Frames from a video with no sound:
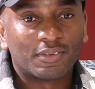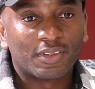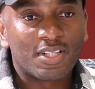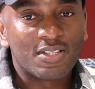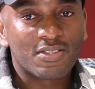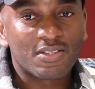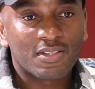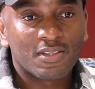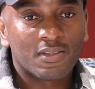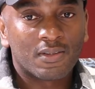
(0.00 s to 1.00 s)
He's
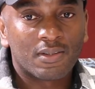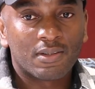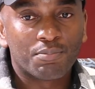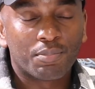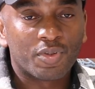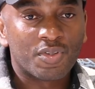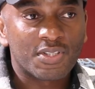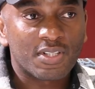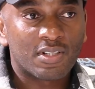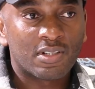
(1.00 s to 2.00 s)
a
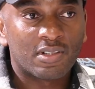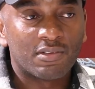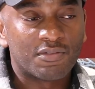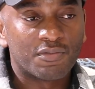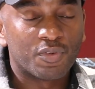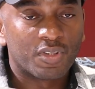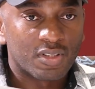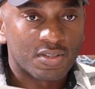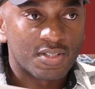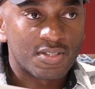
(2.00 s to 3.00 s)
producer and
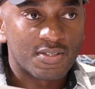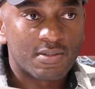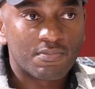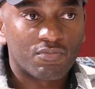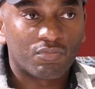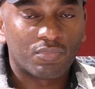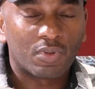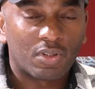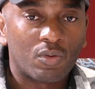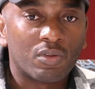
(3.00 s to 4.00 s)
vocalist. He's
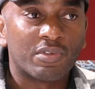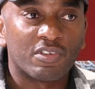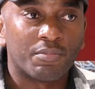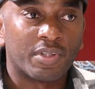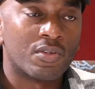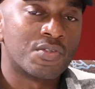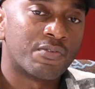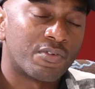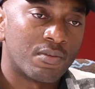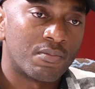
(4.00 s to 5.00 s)
an old friend of mine, also
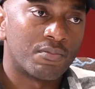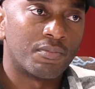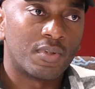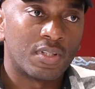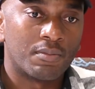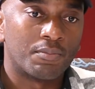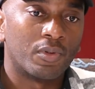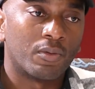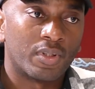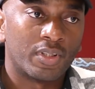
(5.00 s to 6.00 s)
from
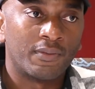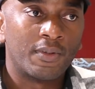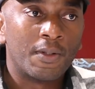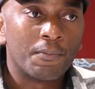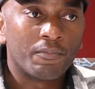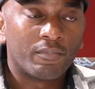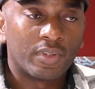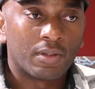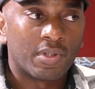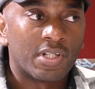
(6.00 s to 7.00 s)
Polokwane.
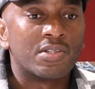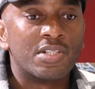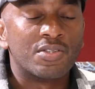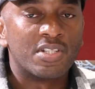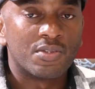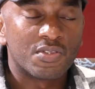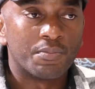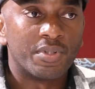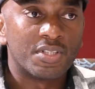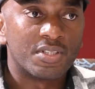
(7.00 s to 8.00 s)
Yeah, but he's also
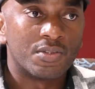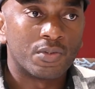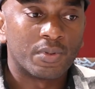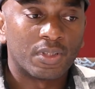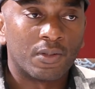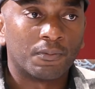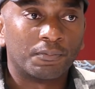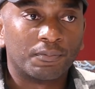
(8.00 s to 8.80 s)
based in Joburg now.